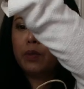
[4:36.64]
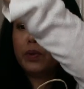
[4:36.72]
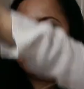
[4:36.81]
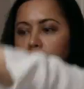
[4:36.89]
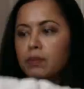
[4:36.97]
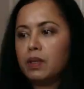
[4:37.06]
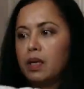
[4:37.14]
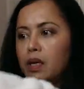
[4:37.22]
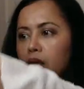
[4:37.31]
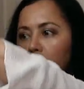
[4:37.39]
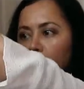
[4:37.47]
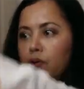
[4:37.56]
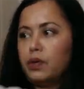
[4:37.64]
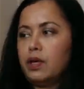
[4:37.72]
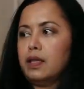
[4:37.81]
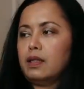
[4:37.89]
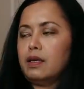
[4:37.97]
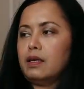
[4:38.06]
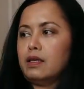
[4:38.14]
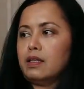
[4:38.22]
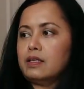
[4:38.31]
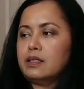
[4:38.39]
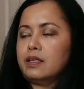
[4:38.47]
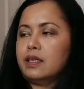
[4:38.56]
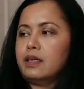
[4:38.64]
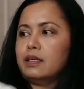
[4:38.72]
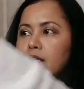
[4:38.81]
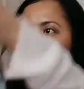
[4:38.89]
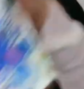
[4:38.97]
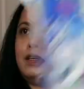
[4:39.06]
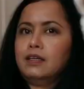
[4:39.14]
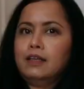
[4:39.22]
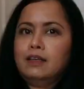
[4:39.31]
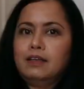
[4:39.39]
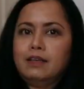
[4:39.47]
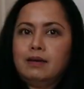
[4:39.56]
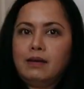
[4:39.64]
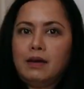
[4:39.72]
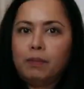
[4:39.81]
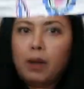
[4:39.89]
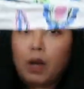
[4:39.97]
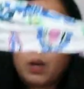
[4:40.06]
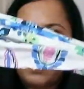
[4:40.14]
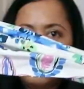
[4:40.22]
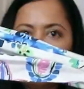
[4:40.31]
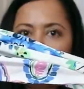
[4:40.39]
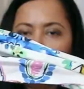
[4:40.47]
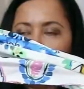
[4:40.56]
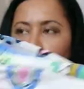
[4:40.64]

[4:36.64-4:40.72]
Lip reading: wear something underneath, and it has like a bow